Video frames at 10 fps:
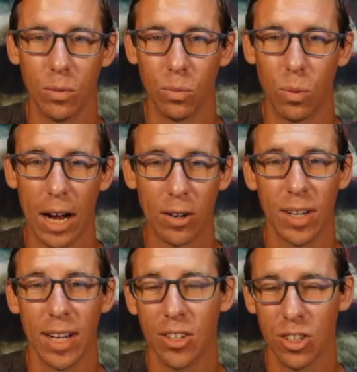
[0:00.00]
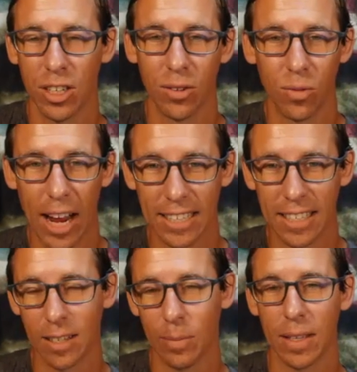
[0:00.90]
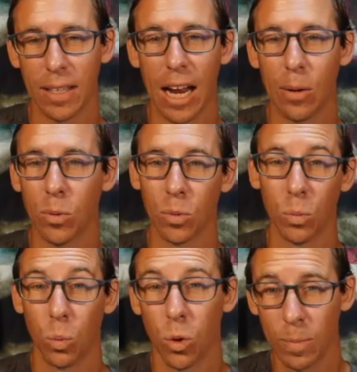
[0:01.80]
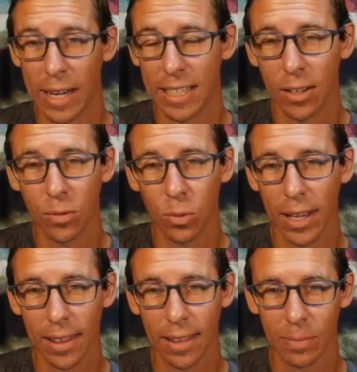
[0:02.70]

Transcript: recreation and rest is something that i will reward myself with